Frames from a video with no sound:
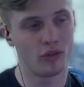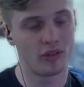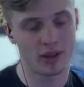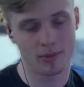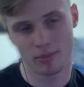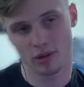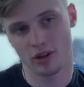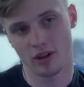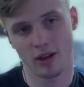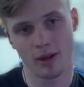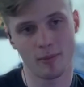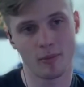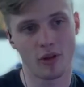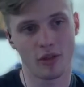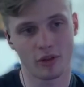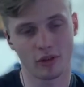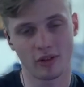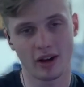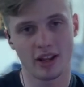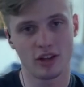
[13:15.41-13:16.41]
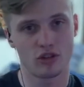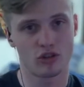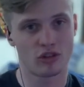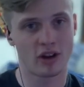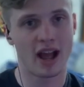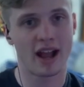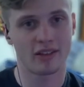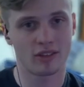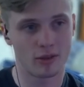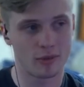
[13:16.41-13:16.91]
They put him on the right
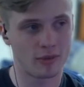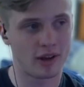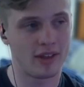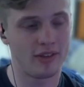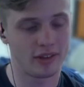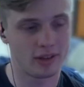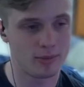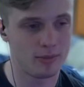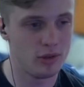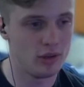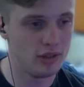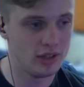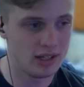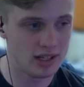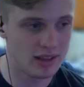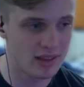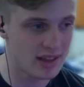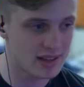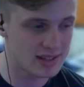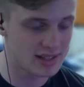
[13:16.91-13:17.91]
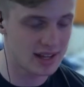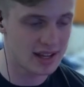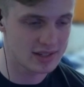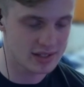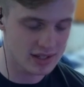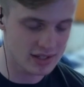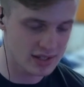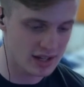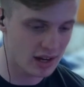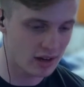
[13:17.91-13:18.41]
track to find the community that's
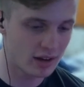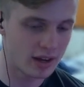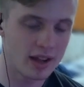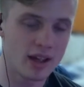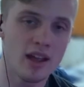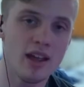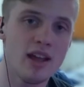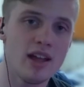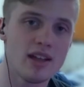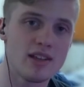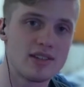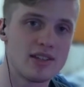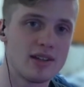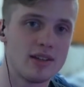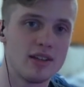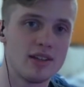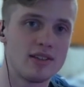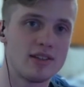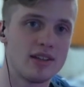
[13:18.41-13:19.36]
necessary to